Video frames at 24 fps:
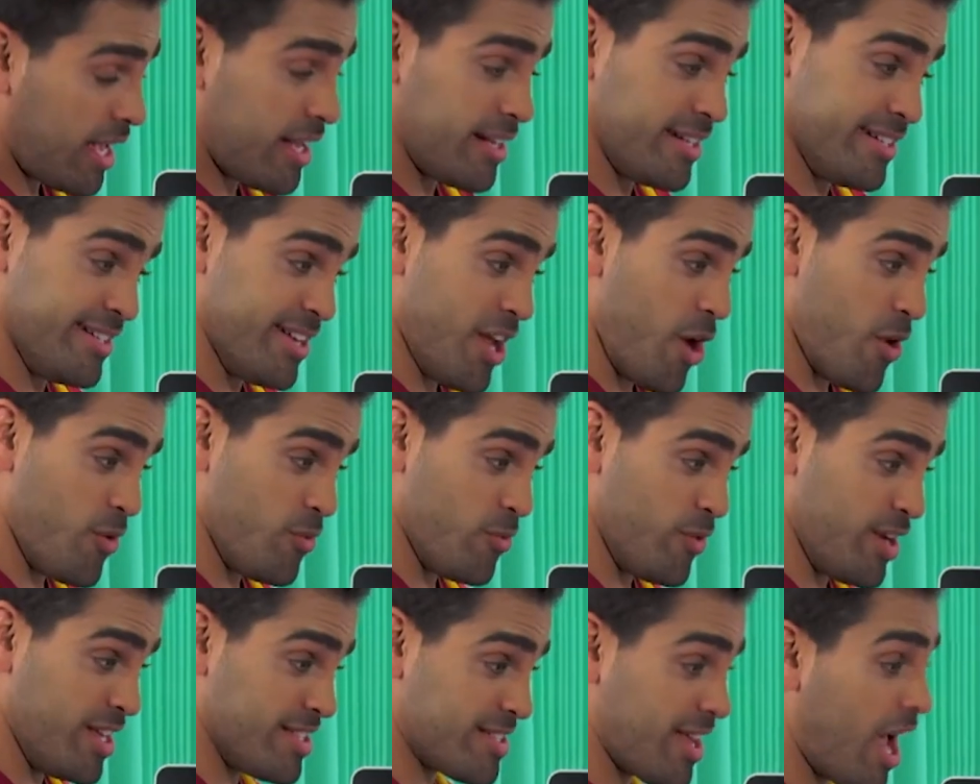No,
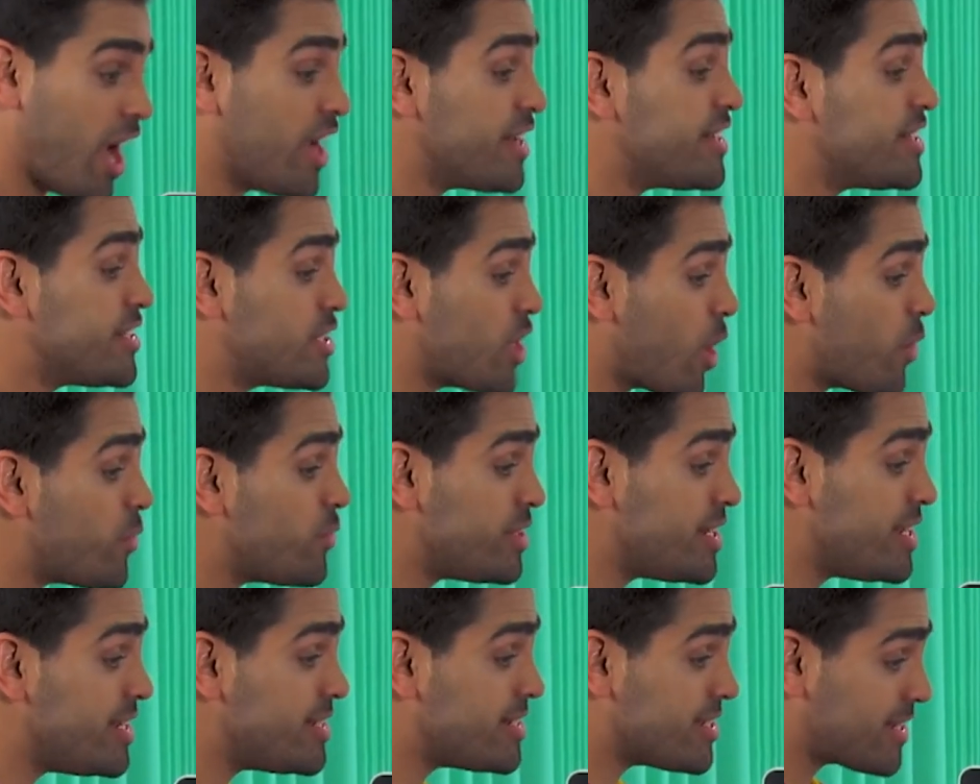Riz, I don't
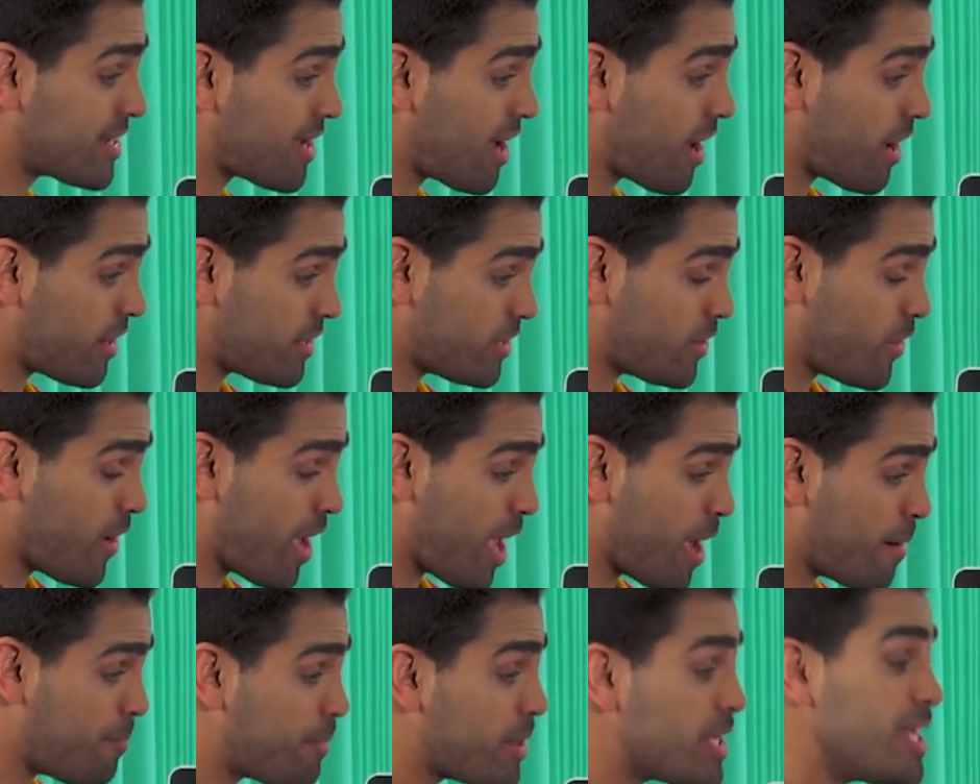need to cut your
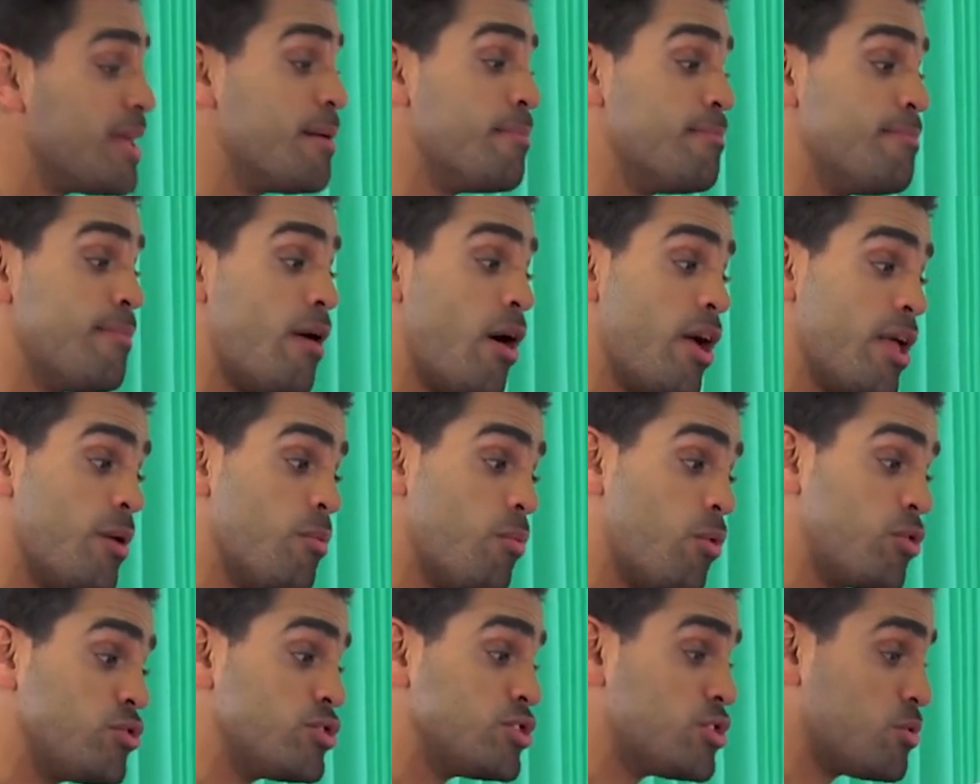hair, but you might
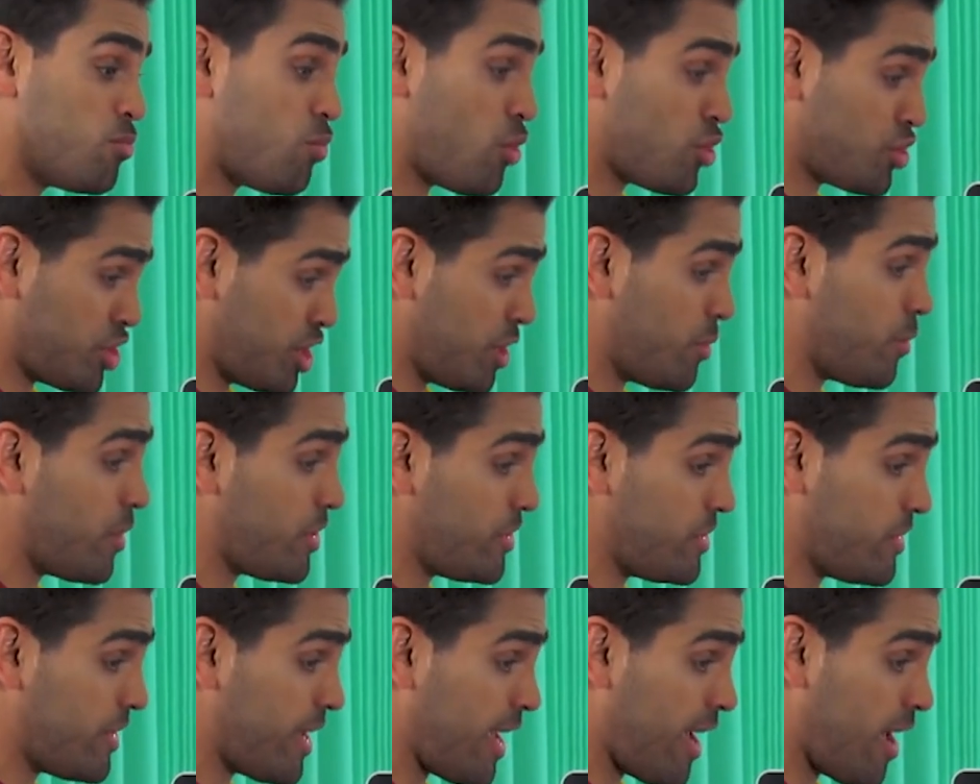want to wash it when
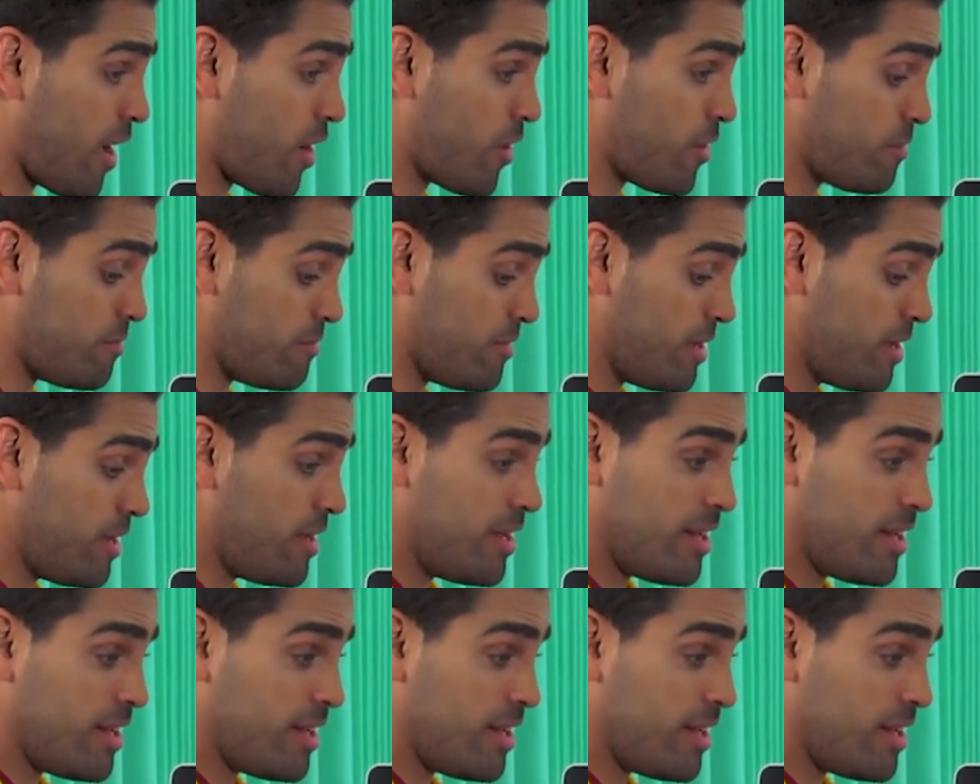you get home.